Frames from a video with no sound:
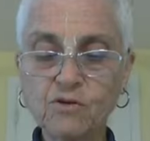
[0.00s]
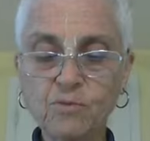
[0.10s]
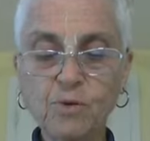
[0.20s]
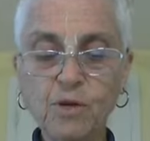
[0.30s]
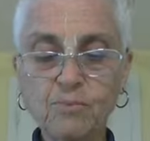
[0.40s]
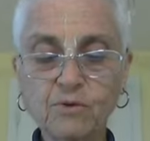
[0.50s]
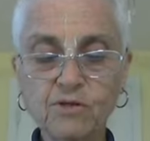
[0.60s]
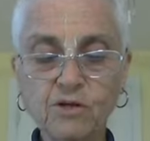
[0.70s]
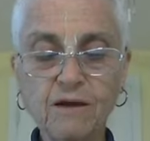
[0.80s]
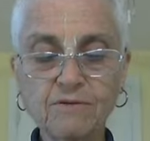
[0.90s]
Supreme
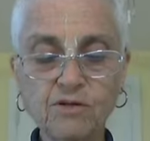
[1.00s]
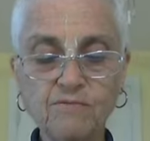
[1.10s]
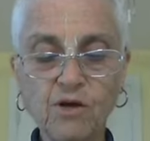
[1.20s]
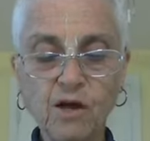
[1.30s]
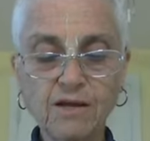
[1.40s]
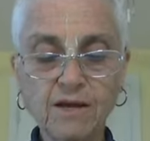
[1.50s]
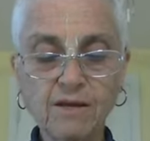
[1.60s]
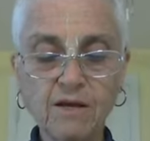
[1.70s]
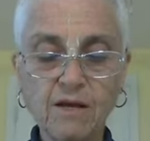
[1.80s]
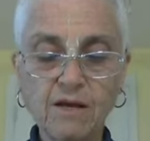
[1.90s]
Personality of
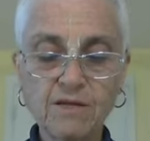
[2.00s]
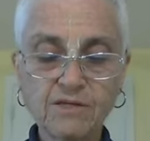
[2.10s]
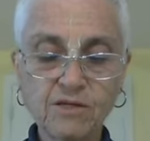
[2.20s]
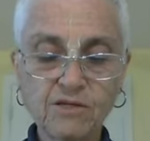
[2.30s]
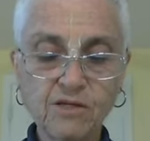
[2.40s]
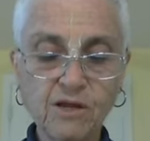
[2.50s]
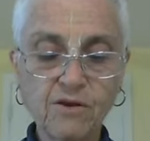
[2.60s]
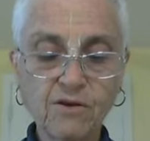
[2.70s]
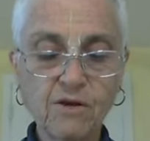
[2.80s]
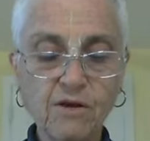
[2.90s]
Godhead is
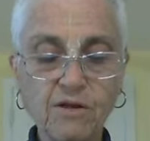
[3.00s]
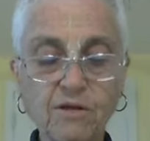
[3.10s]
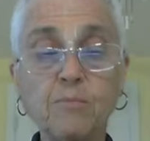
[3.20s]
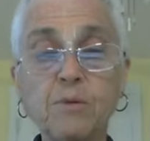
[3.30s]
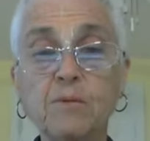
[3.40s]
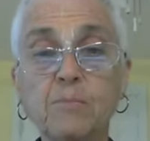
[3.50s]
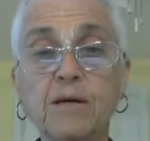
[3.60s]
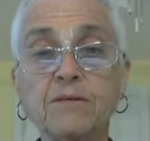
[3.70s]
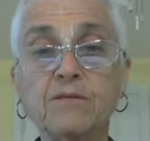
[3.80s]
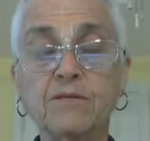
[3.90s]
considered to be the
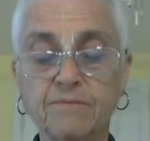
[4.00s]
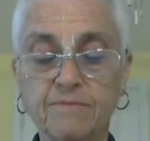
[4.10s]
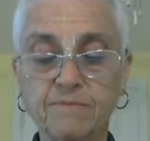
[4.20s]
best.